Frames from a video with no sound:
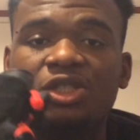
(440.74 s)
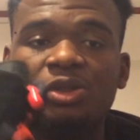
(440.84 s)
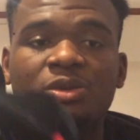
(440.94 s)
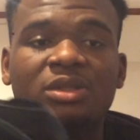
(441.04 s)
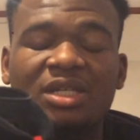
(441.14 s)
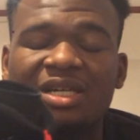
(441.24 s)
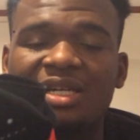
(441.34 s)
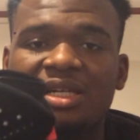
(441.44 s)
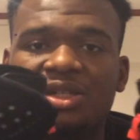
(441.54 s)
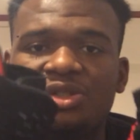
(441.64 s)
you
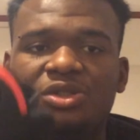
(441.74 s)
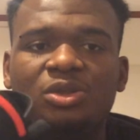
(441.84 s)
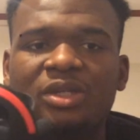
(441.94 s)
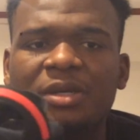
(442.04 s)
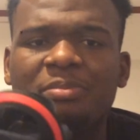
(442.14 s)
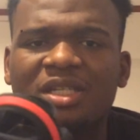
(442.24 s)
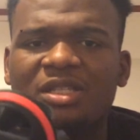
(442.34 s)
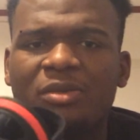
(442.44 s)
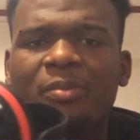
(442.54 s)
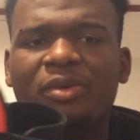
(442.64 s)
you can pick
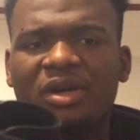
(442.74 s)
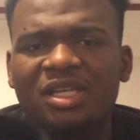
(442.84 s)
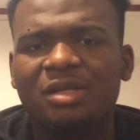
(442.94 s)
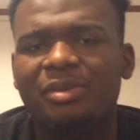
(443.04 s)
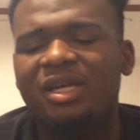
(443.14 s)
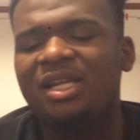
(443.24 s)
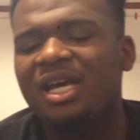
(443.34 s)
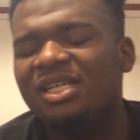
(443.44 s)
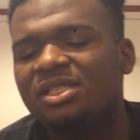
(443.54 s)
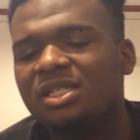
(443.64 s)
them up on eBay.
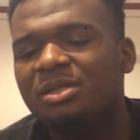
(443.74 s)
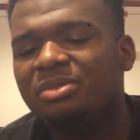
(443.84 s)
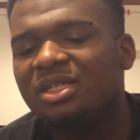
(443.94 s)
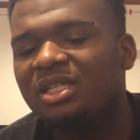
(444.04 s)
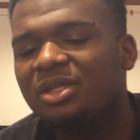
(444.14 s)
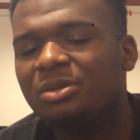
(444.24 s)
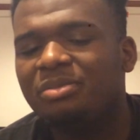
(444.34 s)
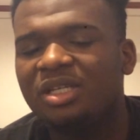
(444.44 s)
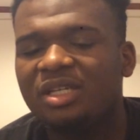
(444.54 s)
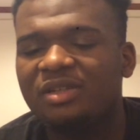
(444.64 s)
Now it's gonna be a little
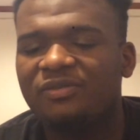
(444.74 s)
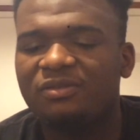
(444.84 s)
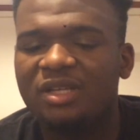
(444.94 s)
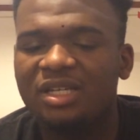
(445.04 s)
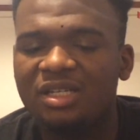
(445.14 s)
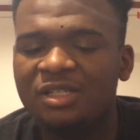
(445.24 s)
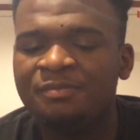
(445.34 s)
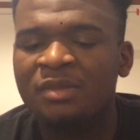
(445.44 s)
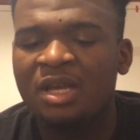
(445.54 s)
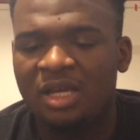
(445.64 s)
bit
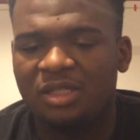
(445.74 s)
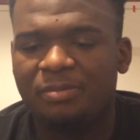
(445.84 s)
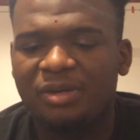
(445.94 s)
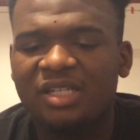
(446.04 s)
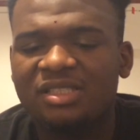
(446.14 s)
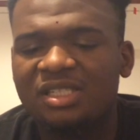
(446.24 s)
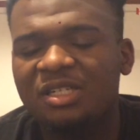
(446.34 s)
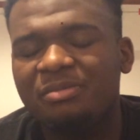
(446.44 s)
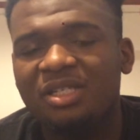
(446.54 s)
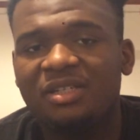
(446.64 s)
inflated the price is
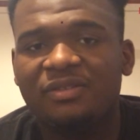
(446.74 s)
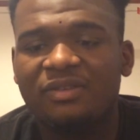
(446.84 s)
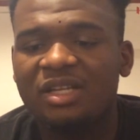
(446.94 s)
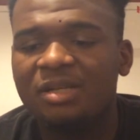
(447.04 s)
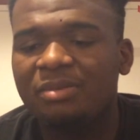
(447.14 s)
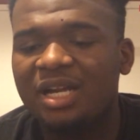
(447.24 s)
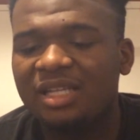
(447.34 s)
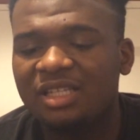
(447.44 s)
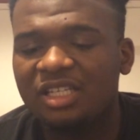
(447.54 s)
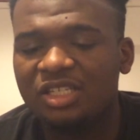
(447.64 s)
going to be inflated, but
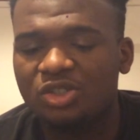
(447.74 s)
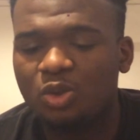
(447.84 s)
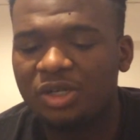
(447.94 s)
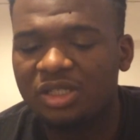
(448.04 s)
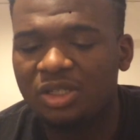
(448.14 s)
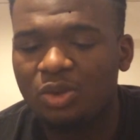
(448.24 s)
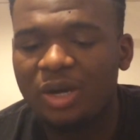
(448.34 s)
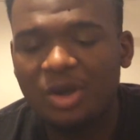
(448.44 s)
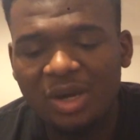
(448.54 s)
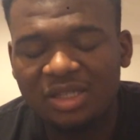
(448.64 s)
I think it's worth it.
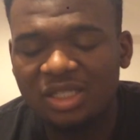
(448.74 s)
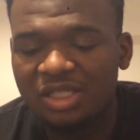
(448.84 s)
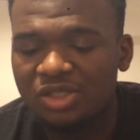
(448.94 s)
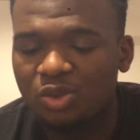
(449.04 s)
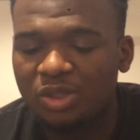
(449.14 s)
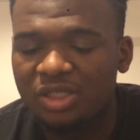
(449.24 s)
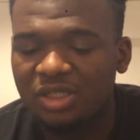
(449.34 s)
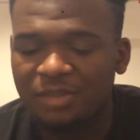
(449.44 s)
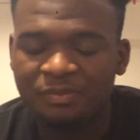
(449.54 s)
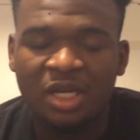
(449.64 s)
Why do I think it's
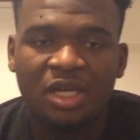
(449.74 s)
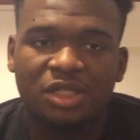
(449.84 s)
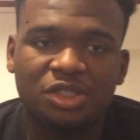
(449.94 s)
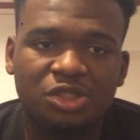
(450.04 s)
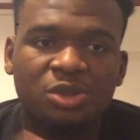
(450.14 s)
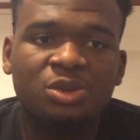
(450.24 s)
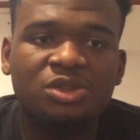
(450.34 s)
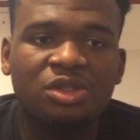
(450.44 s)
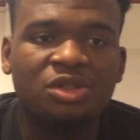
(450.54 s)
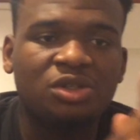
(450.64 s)
worth it? The
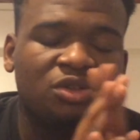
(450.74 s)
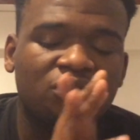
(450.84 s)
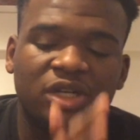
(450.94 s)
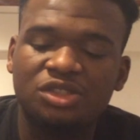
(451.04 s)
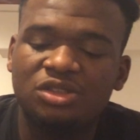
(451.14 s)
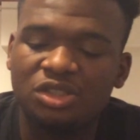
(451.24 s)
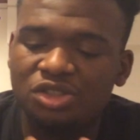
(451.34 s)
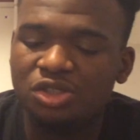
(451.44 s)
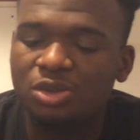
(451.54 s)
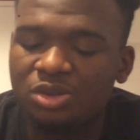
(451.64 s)
shoes, the
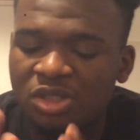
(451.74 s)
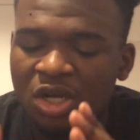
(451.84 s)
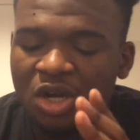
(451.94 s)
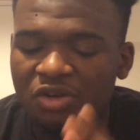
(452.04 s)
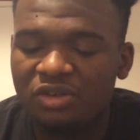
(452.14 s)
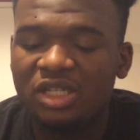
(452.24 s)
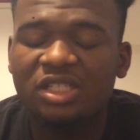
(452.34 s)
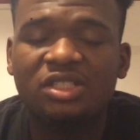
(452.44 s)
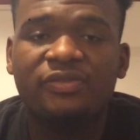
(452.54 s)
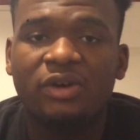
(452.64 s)
shoes
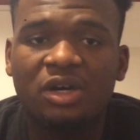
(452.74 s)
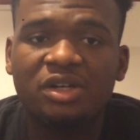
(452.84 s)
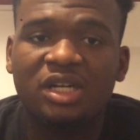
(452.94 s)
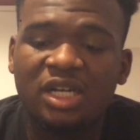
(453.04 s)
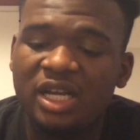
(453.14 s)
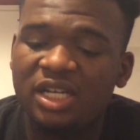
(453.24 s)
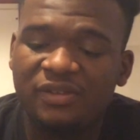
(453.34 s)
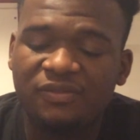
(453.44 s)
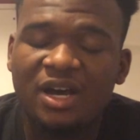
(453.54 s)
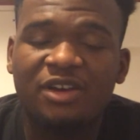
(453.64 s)
released for
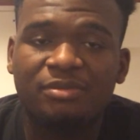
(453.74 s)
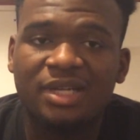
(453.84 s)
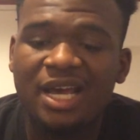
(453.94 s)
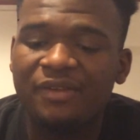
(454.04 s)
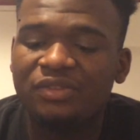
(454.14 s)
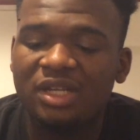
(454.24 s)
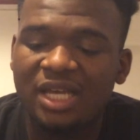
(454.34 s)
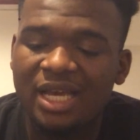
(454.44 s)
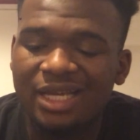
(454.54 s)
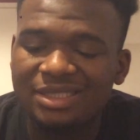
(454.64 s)
185 but after
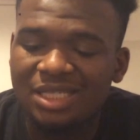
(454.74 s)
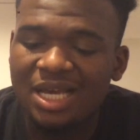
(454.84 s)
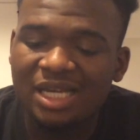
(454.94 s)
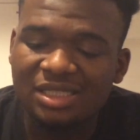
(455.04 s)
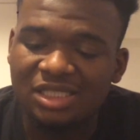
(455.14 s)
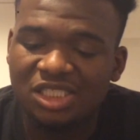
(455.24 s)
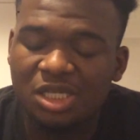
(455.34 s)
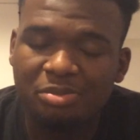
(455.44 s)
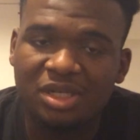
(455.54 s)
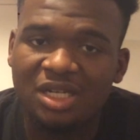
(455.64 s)
they add tax and
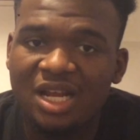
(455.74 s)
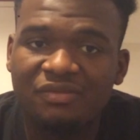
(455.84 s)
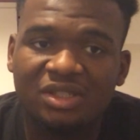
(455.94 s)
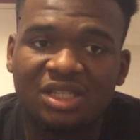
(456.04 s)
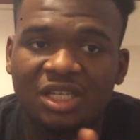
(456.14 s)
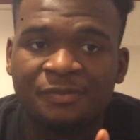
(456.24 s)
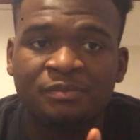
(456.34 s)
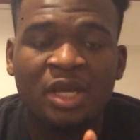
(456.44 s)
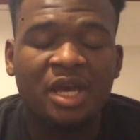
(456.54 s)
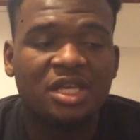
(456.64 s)
shipping and everything
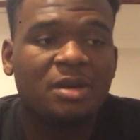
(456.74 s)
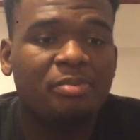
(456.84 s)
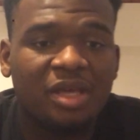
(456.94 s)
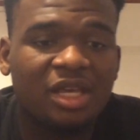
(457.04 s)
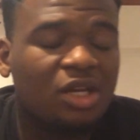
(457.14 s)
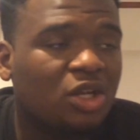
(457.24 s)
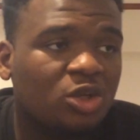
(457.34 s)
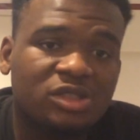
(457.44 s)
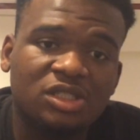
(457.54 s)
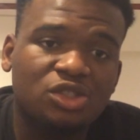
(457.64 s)
you're paying
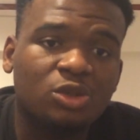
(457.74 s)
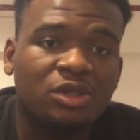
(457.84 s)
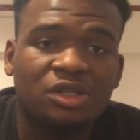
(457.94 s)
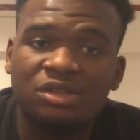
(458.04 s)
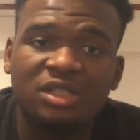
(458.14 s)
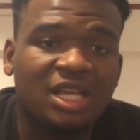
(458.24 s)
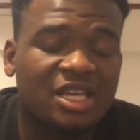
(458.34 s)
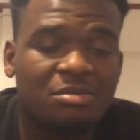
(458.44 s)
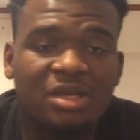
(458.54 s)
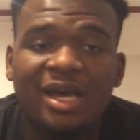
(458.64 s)
close to 200
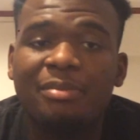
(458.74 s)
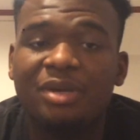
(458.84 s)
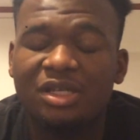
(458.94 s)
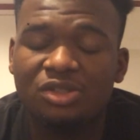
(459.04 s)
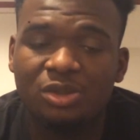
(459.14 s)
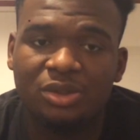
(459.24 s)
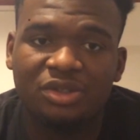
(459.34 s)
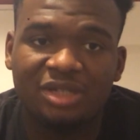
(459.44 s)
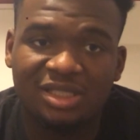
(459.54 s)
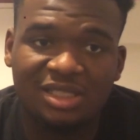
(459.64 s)
like me i paid
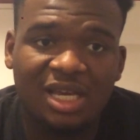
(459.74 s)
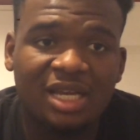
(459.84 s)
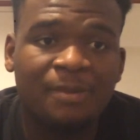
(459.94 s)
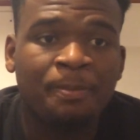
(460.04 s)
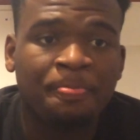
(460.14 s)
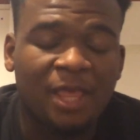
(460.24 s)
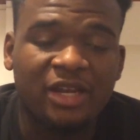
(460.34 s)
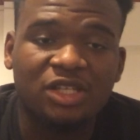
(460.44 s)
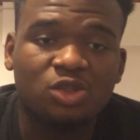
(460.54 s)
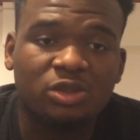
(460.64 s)
210
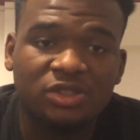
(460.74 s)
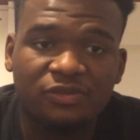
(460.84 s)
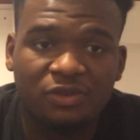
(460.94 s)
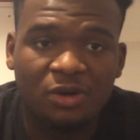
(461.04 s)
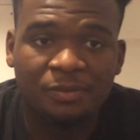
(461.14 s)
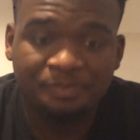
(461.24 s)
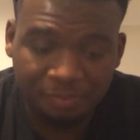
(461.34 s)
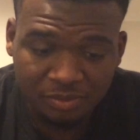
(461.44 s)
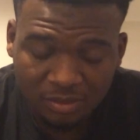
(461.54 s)
and this was from